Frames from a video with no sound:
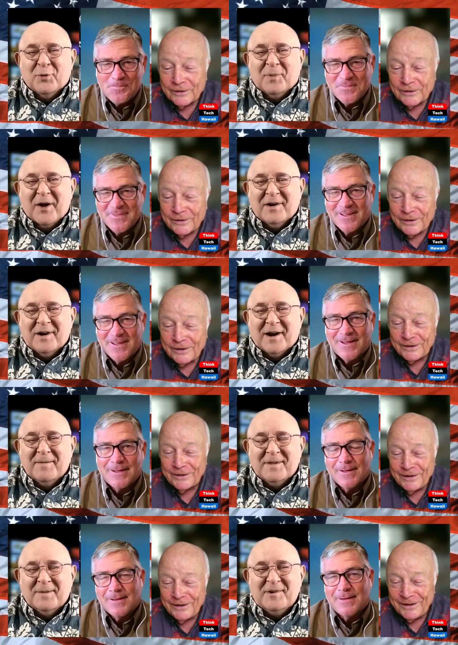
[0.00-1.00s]
Speaker 1: about it. I,
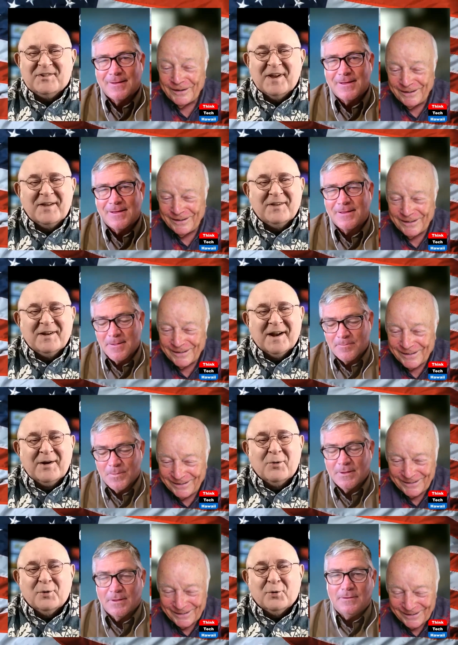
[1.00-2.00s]
let me say that I
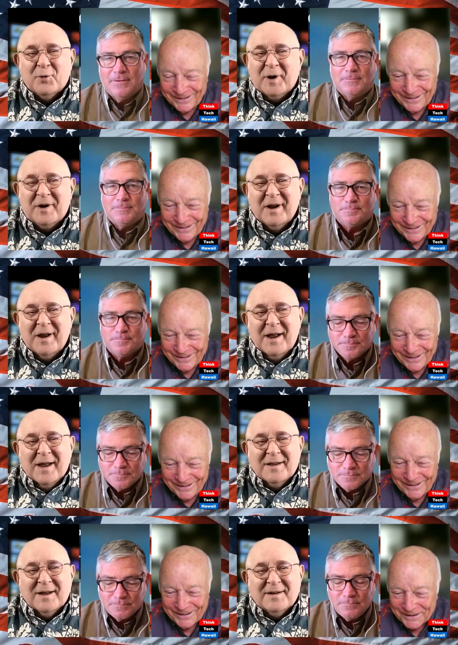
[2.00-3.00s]
don't agree. But
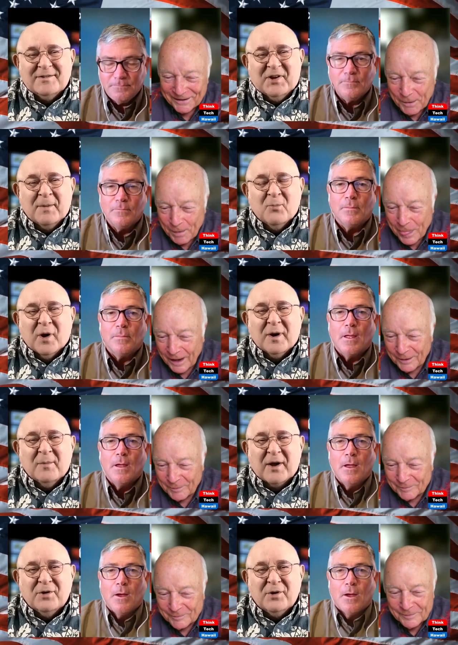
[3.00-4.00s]
uh, Tim, what
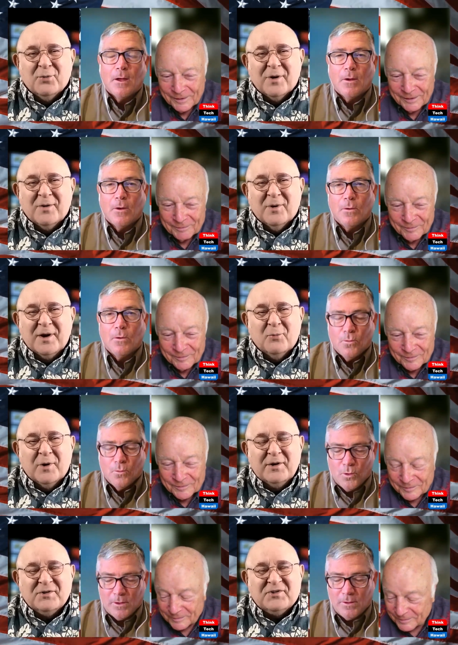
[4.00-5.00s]
about you? Where,
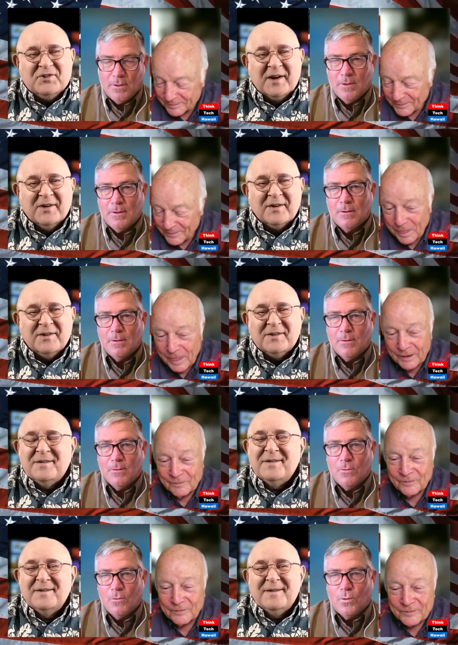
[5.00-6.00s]
where do you stand on this?
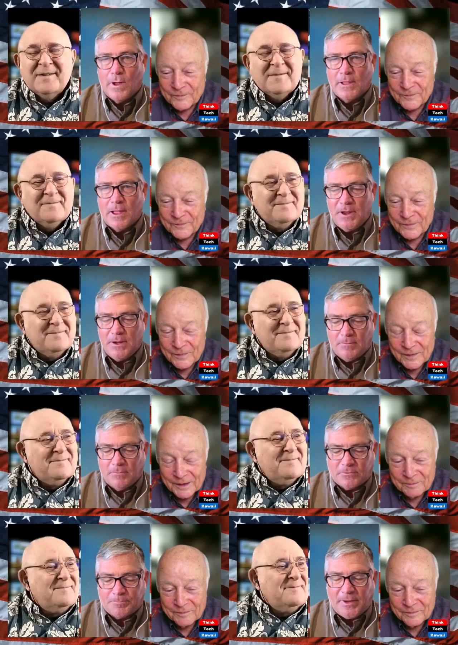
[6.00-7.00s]
Speaker 2: Well, let me
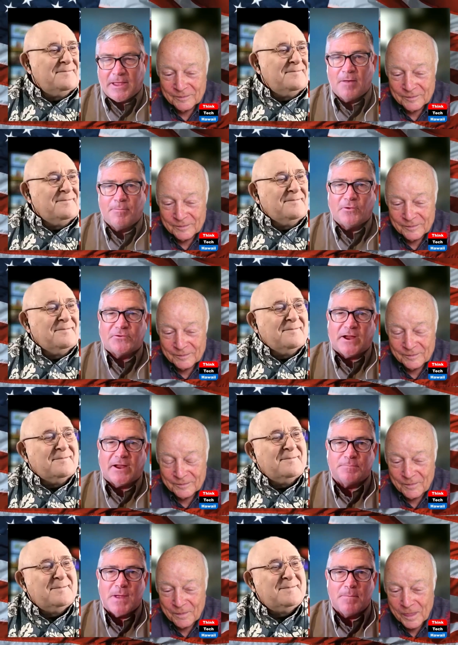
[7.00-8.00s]
speak out both
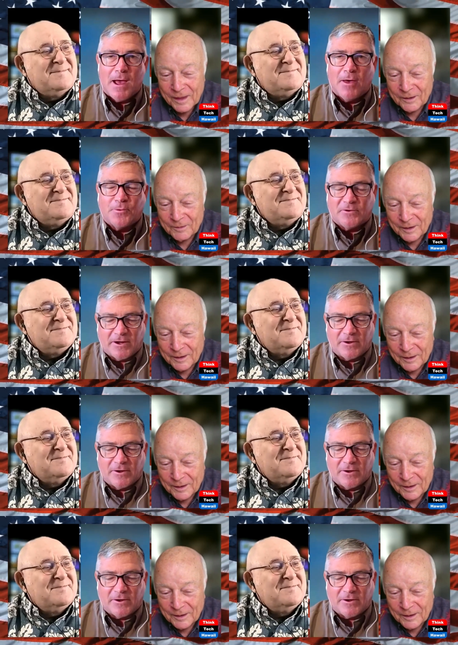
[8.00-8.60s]
sides of my mouth, which I